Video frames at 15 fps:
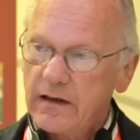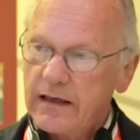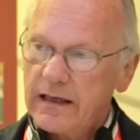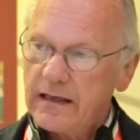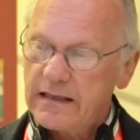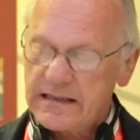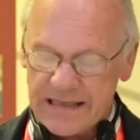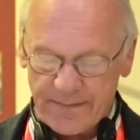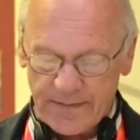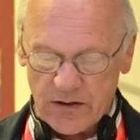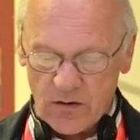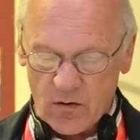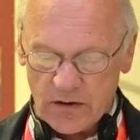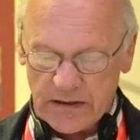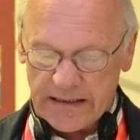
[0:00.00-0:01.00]
in
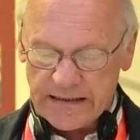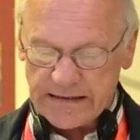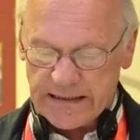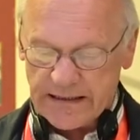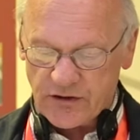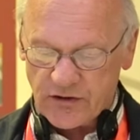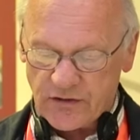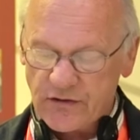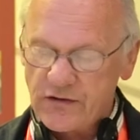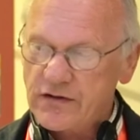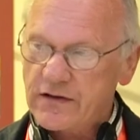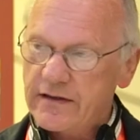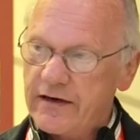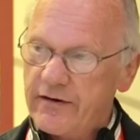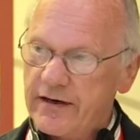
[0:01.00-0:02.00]
Islamic
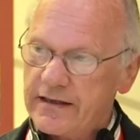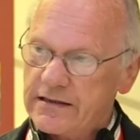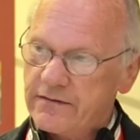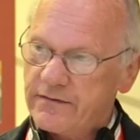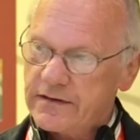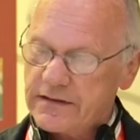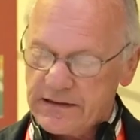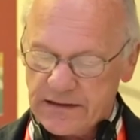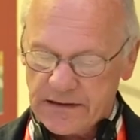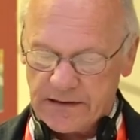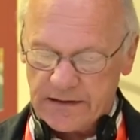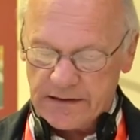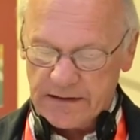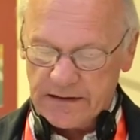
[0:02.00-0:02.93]
organizations and their activities,